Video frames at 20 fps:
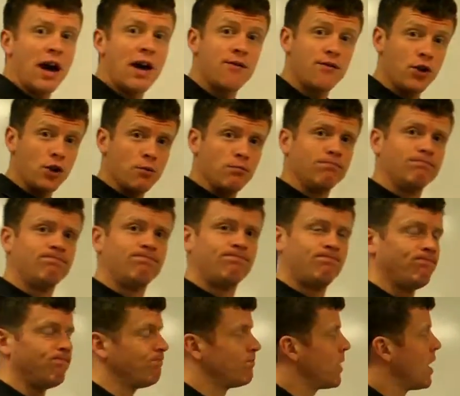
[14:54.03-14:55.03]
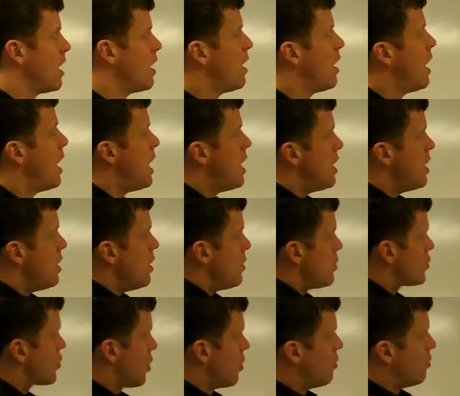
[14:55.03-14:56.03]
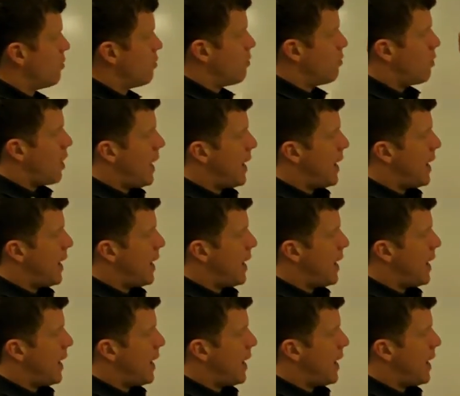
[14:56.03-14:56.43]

Fu. So